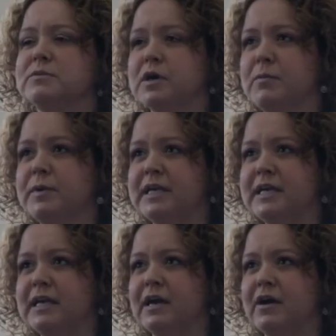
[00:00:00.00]
will come in
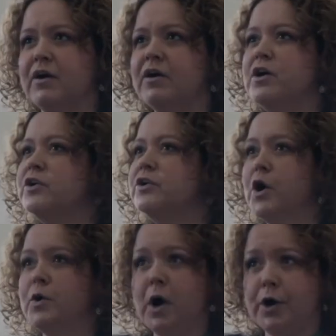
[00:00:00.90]
here,
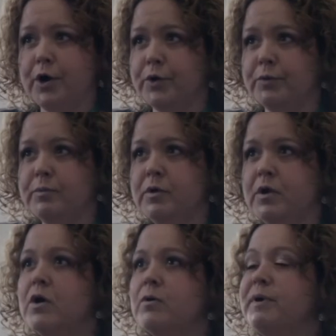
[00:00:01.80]
no home,
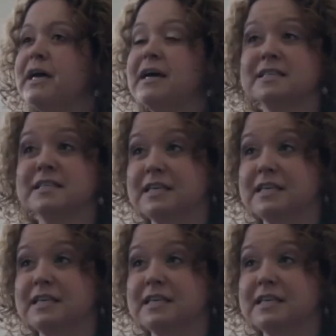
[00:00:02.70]
been asked to